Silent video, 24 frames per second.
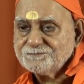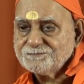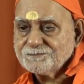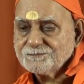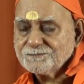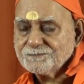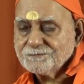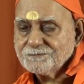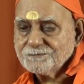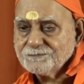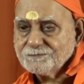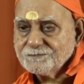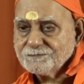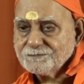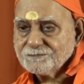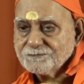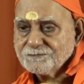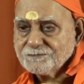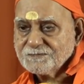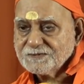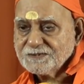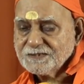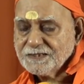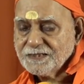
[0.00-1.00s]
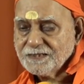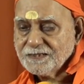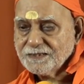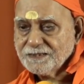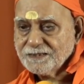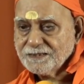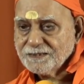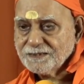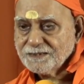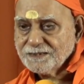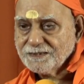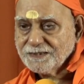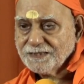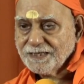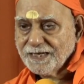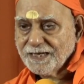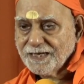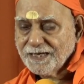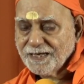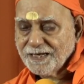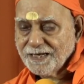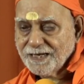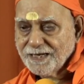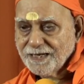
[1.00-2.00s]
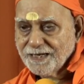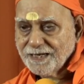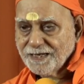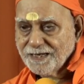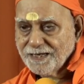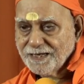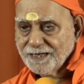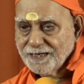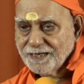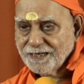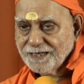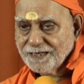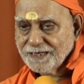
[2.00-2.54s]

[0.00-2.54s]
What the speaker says: Nobody speaks.